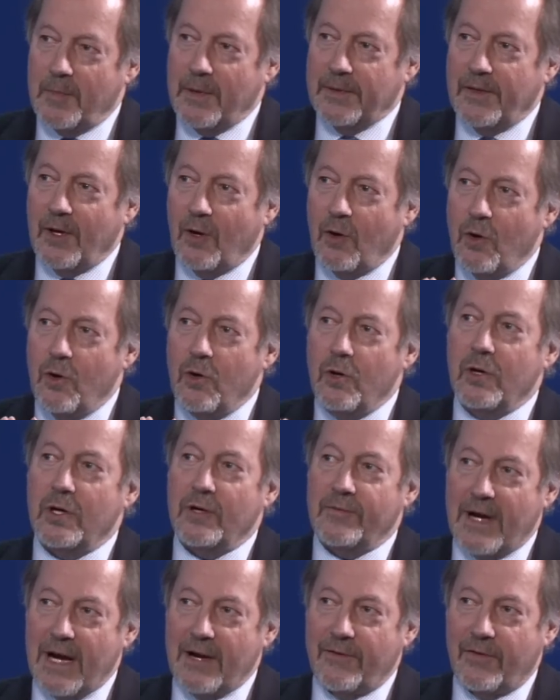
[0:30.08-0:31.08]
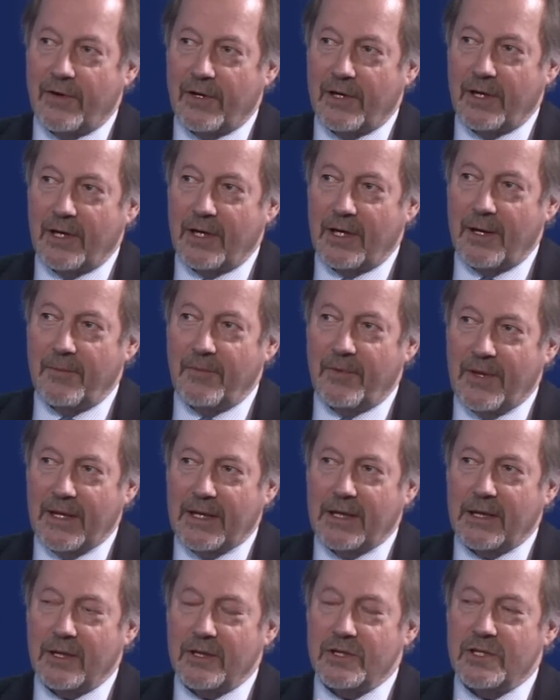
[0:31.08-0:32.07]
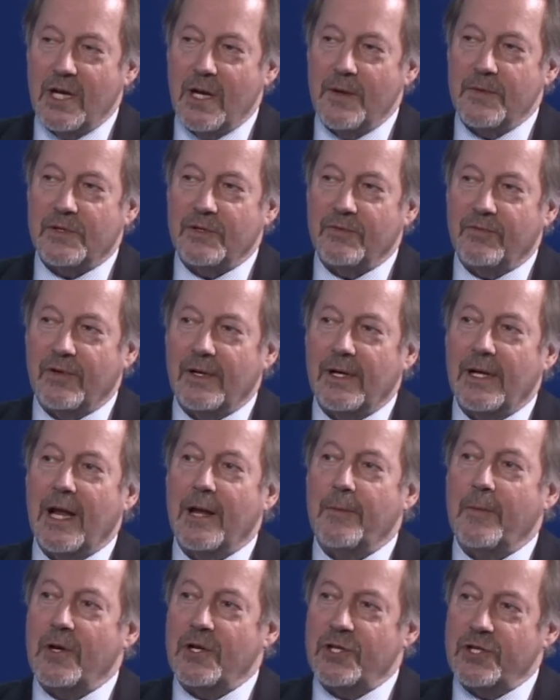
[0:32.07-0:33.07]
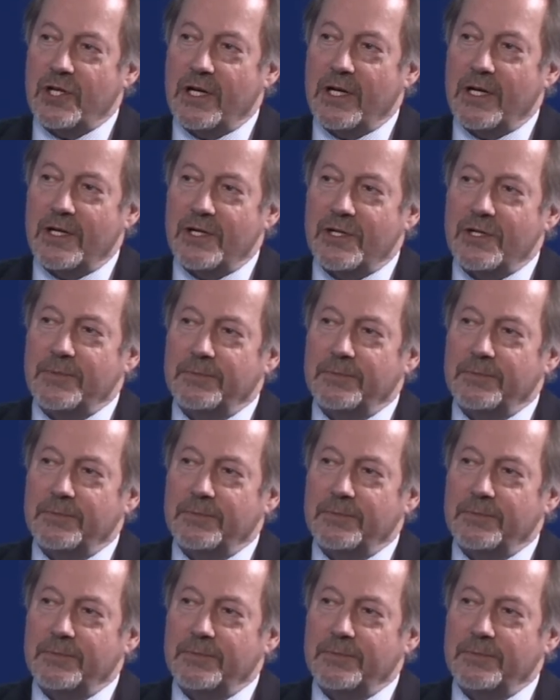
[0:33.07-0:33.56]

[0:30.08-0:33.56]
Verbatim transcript: but the Horn of Africa? I'm thinking in terms of climate change.